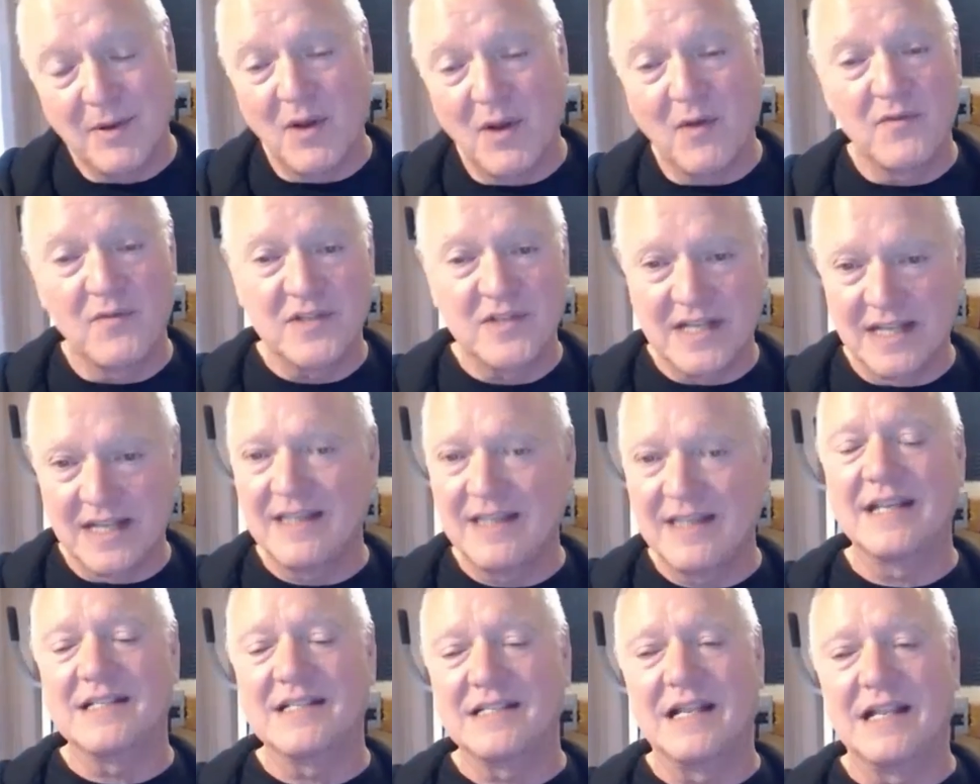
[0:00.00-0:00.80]
But
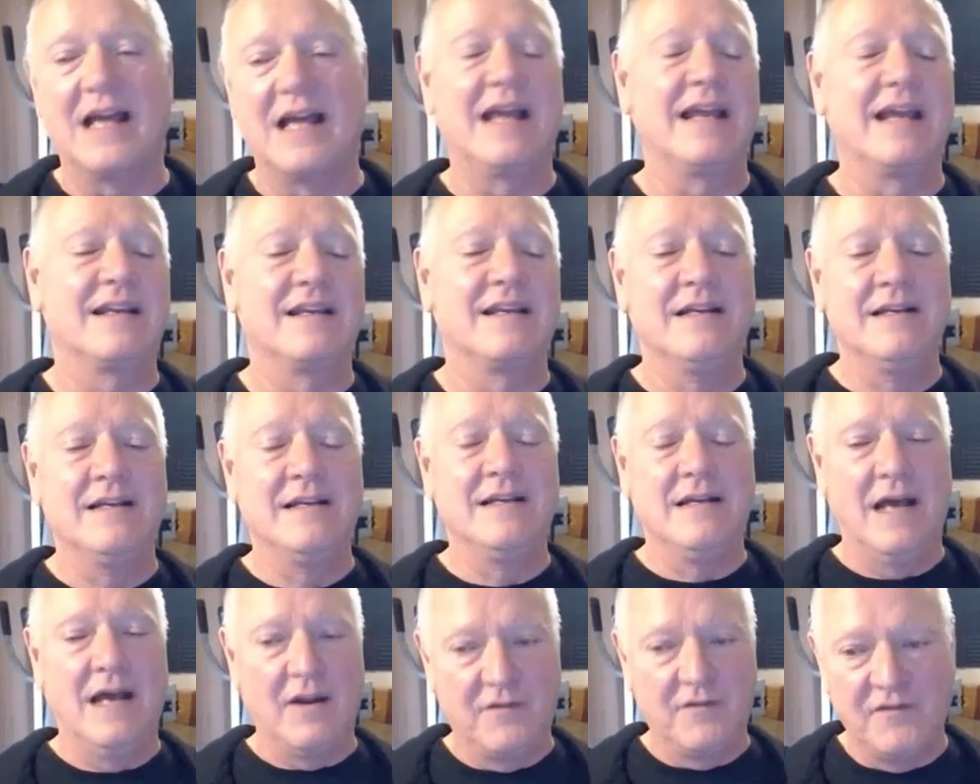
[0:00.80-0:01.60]
obviously things like
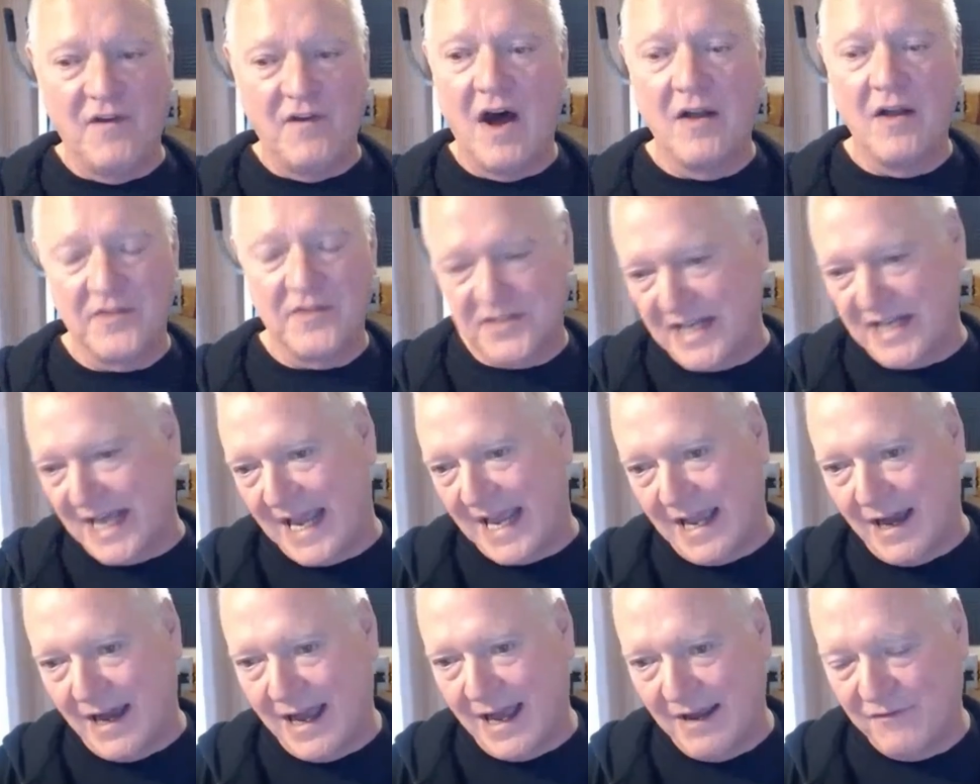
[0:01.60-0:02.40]
advanced
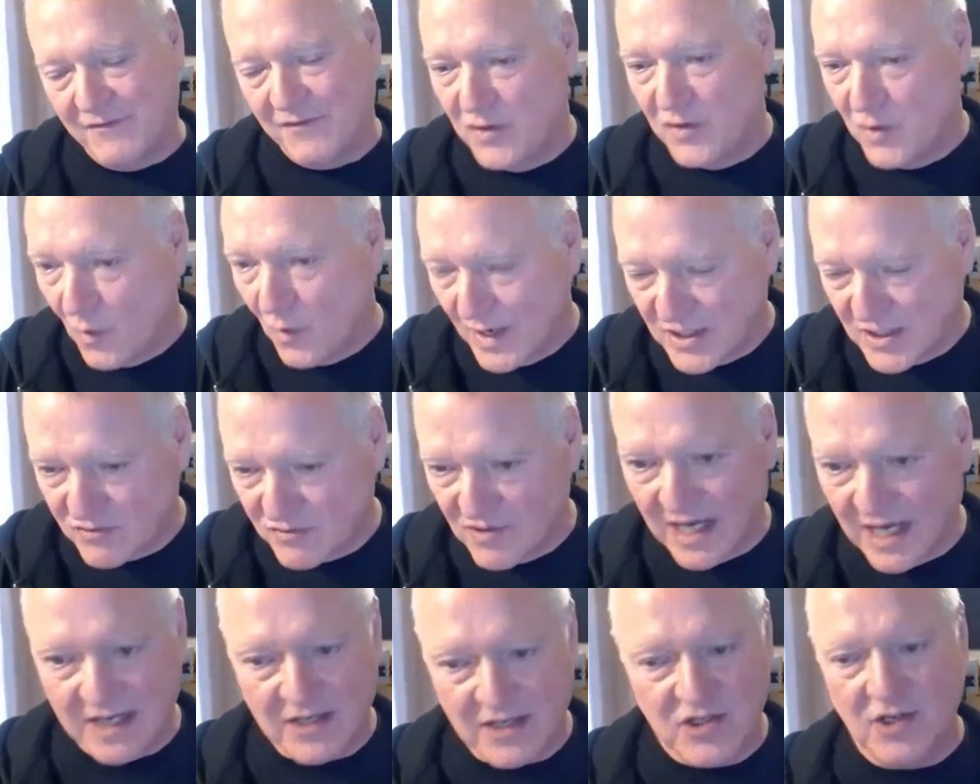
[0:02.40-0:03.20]
AI for
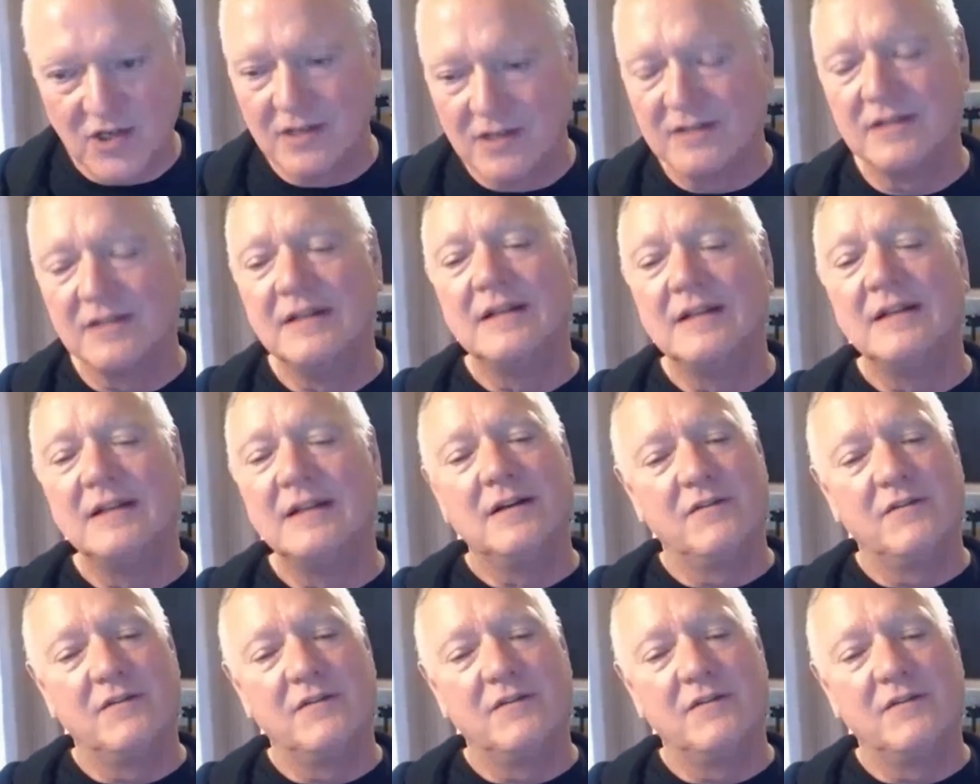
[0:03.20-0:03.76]
noise reduction,